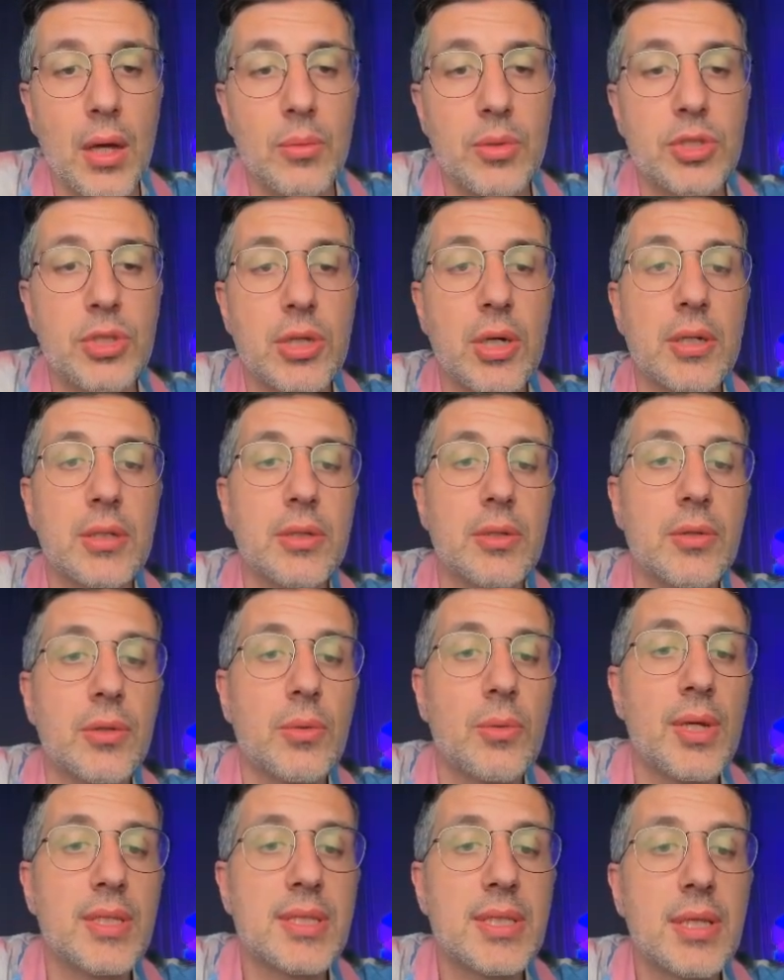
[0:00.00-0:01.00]
which are the
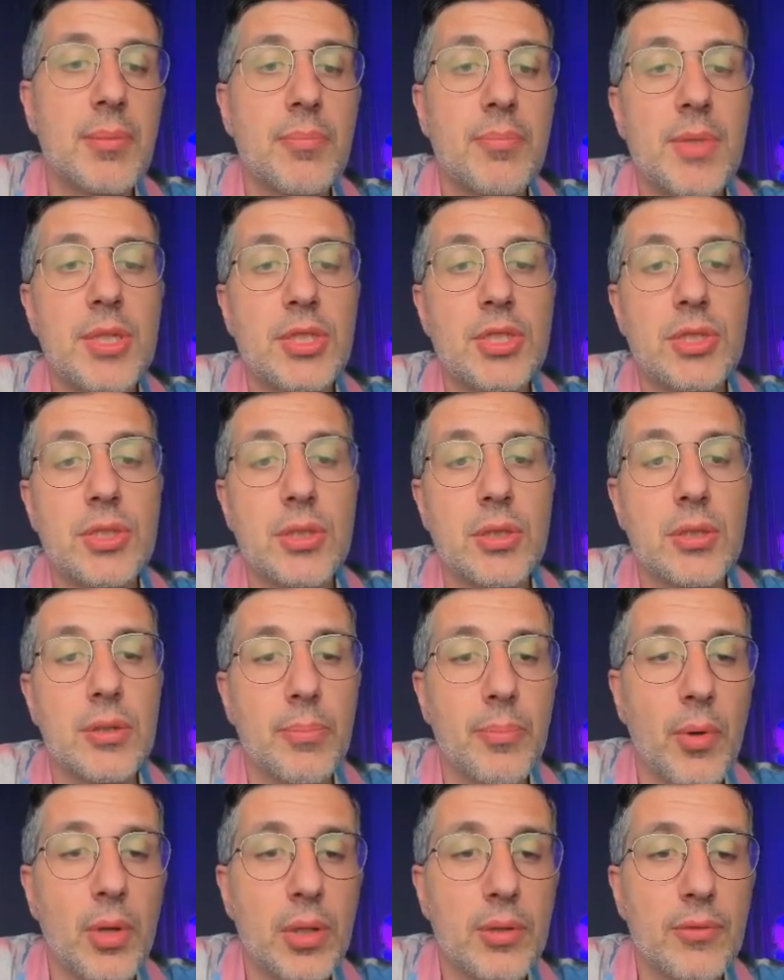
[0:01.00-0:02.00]
request submission, the
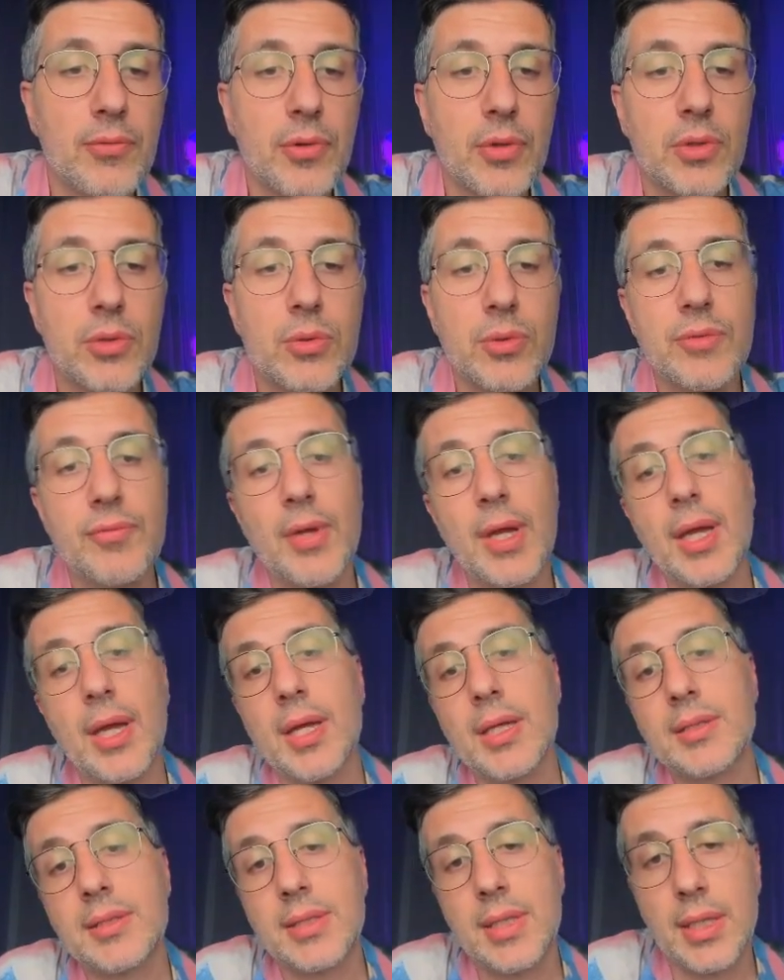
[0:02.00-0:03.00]
polling for new
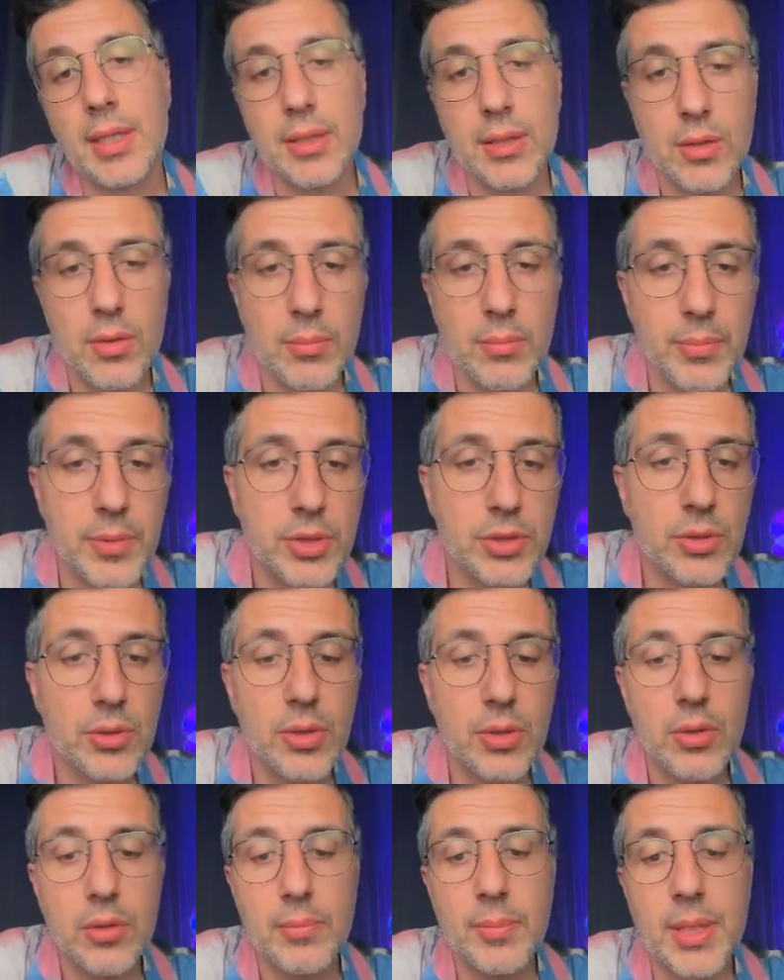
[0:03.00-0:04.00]
events, and the
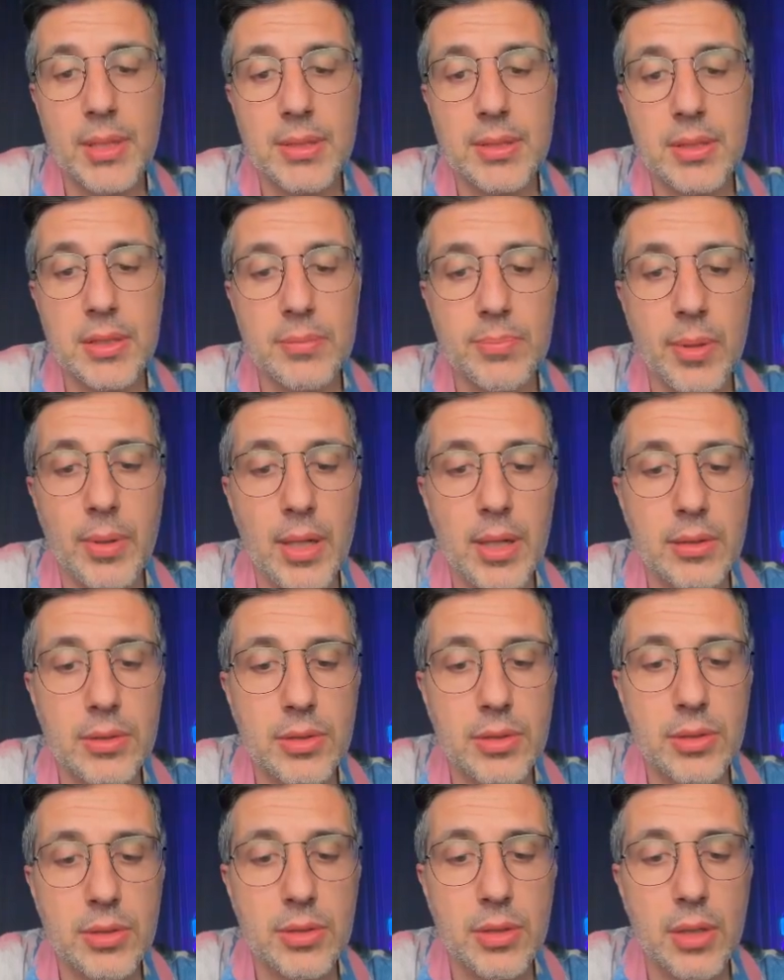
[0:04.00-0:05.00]
completion callbacks
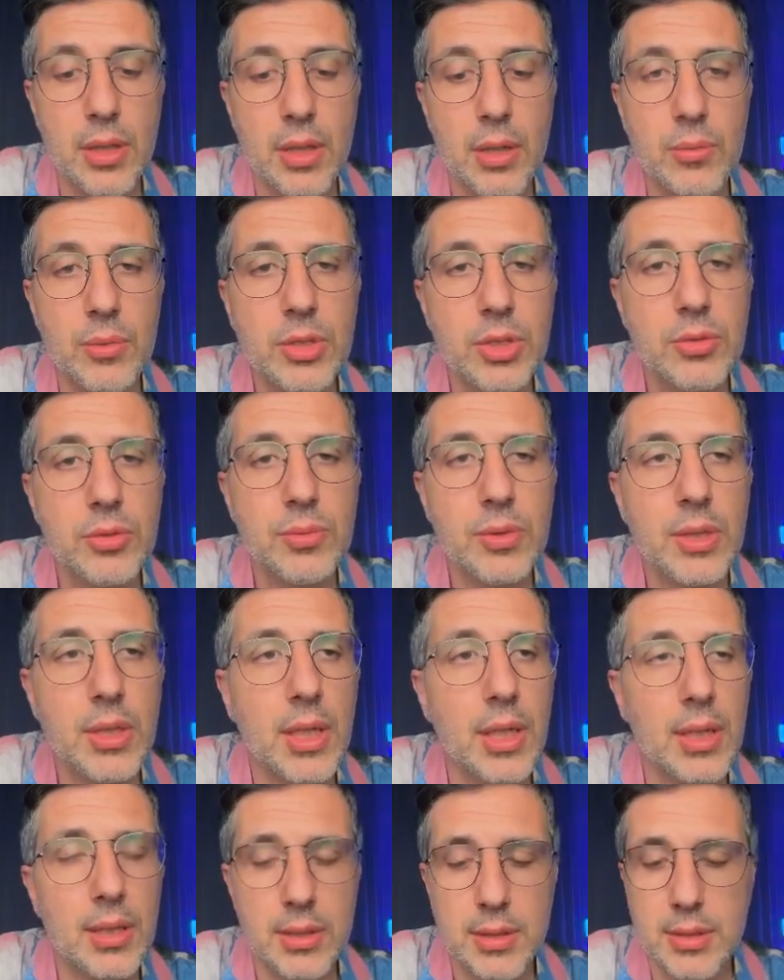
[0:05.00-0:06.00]
dispatch, which we
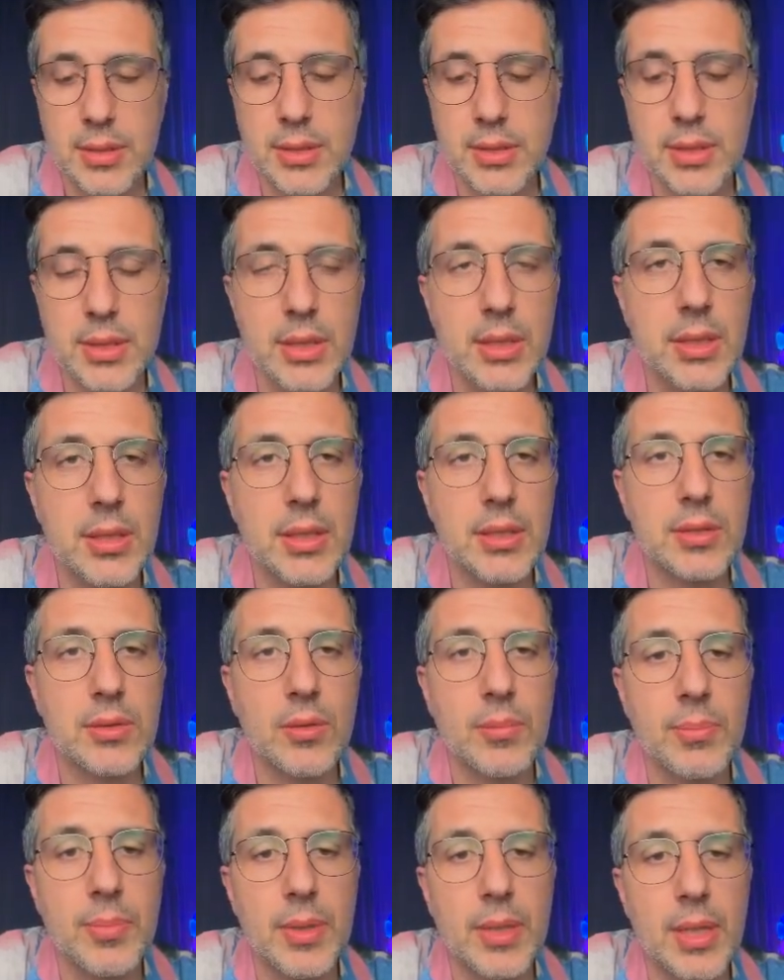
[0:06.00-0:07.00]
can see. Let's
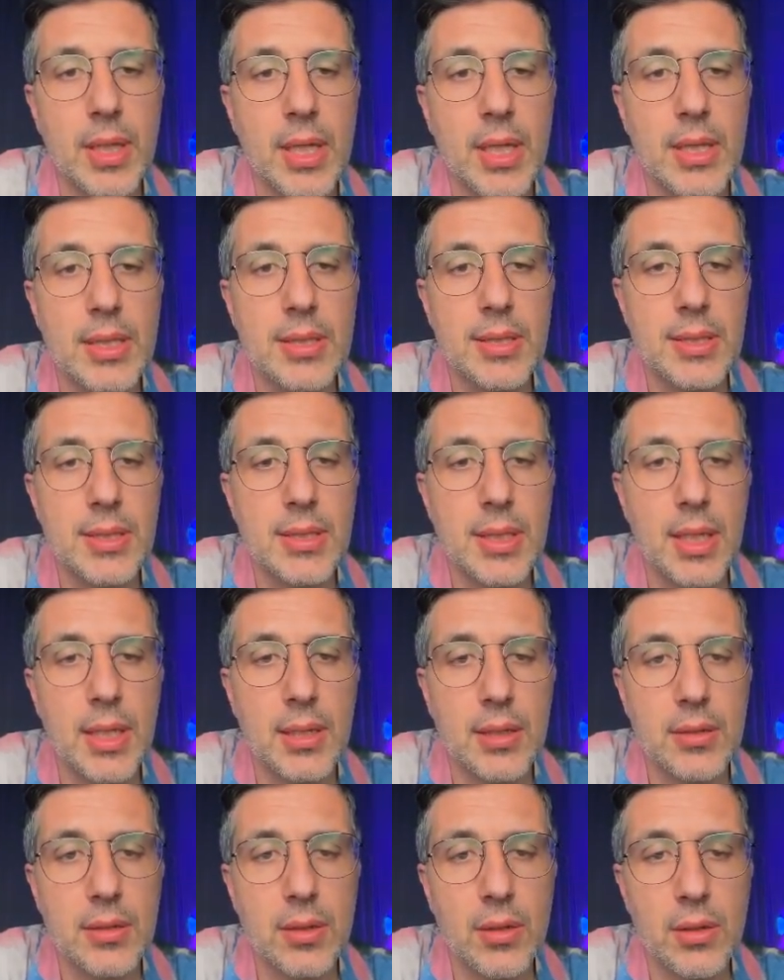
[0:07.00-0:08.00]
open
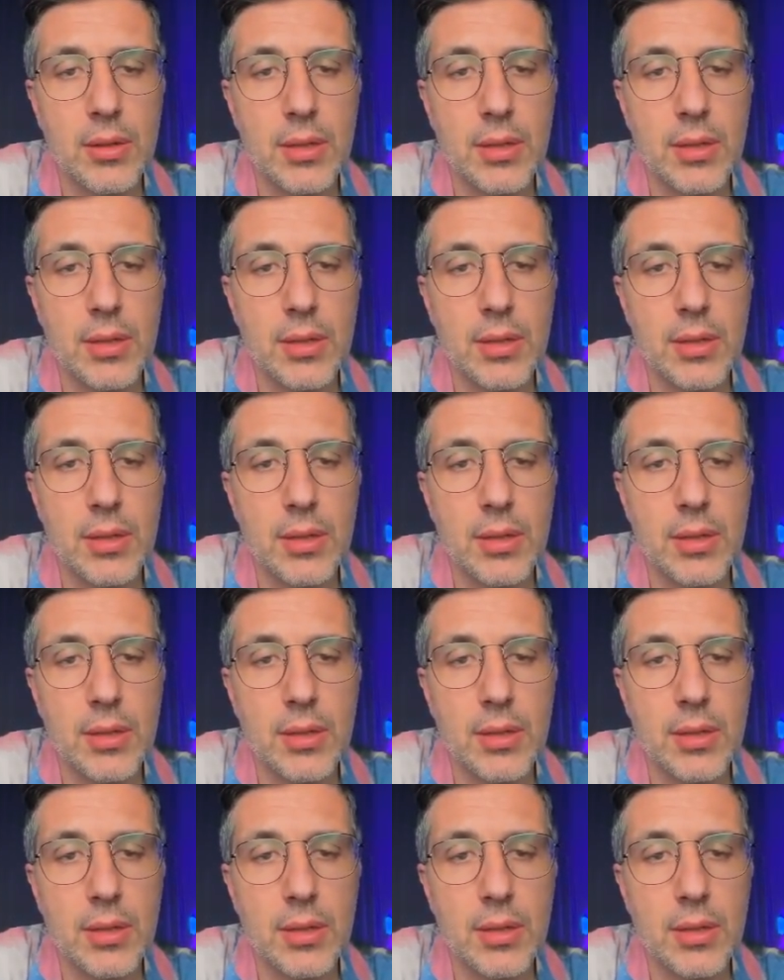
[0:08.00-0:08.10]
async.ah.